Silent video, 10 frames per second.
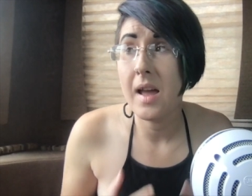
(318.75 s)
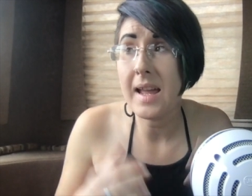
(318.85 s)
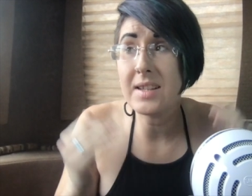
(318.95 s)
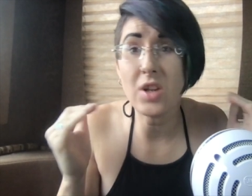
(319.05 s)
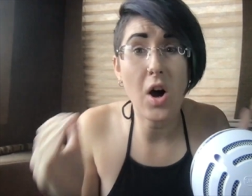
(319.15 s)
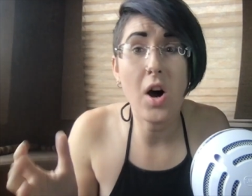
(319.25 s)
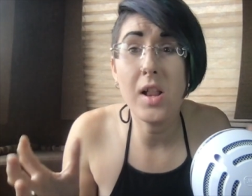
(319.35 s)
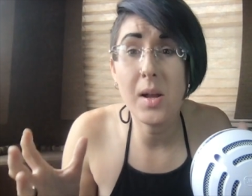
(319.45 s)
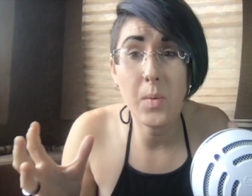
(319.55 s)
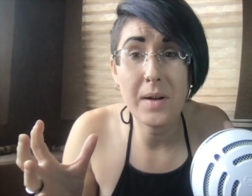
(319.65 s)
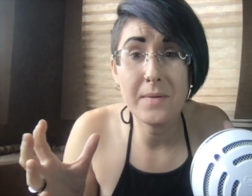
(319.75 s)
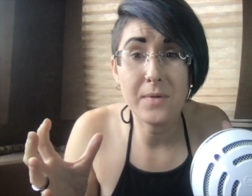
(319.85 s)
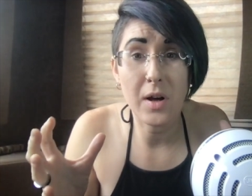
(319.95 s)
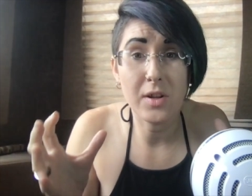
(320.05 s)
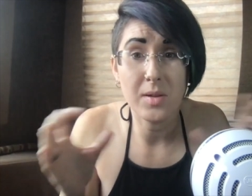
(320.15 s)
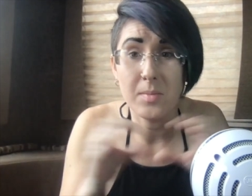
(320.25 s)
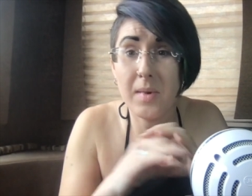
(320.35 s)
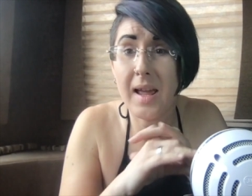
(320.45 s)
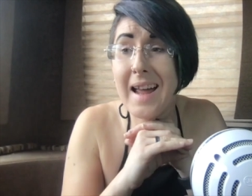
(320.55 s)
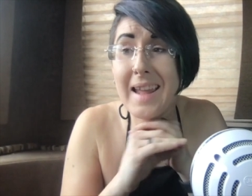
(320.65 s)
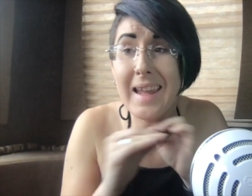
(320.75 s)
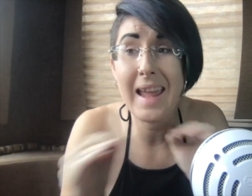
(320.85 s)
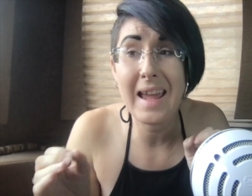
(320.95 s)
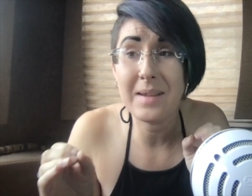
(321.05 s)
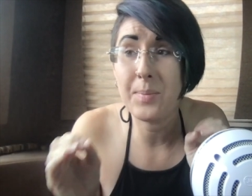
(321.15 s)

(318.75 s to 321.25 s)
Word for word: It's all at one volume. I can't